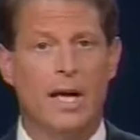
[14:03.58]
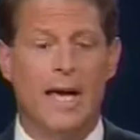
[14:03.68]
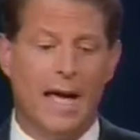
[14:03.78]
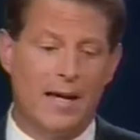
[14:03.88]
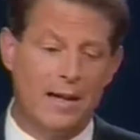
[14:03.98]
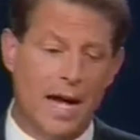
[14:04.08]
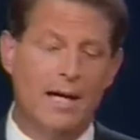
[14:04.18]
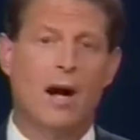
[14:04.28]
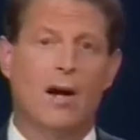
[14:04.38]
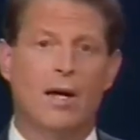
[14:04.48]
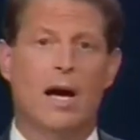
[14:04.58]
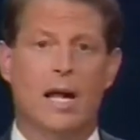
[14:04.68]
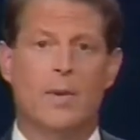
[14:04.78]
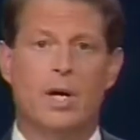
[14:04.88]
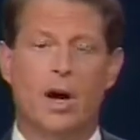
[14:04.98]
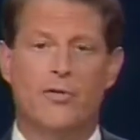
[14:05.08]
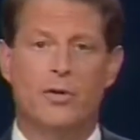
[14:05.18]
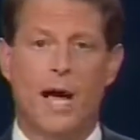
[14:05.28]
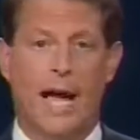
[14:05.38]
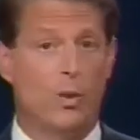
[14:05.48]
and knock our economy off
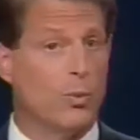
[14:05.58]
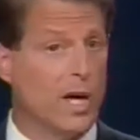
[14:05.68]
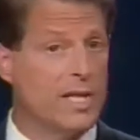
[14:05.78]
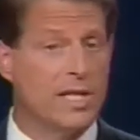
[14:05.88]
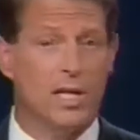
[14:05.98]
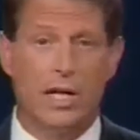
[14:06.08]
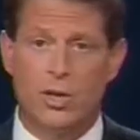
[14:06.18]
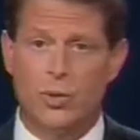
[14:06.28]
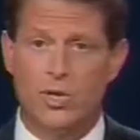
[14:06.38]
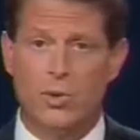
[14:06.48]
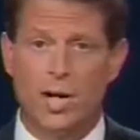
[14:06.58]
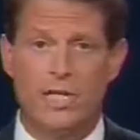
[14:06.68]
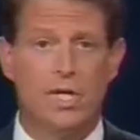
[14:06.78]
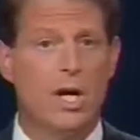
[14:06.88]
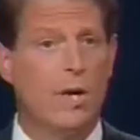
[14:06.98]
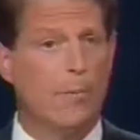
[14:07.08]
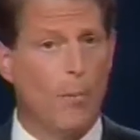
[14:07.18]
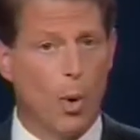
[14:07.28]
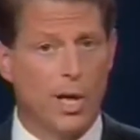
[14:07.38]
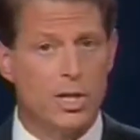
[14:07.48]
track, raising interest rates,
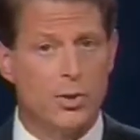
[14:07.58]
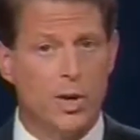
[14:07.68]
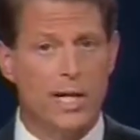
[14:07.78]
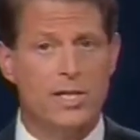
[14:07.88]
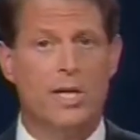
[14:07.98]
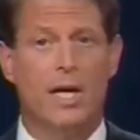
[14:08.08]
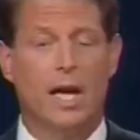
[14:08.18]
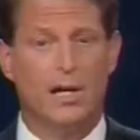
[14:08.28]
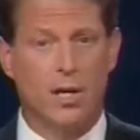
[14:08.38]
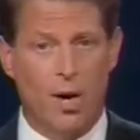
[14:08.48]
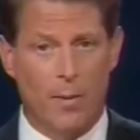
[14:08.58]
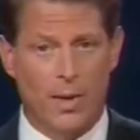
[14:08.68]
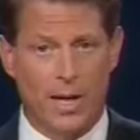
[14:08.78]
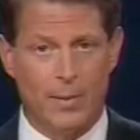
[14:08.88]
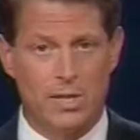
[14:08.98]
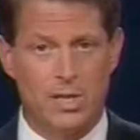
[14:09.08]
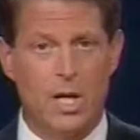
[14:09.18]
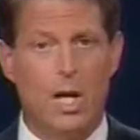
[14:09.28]
mortgage rates, and car payments.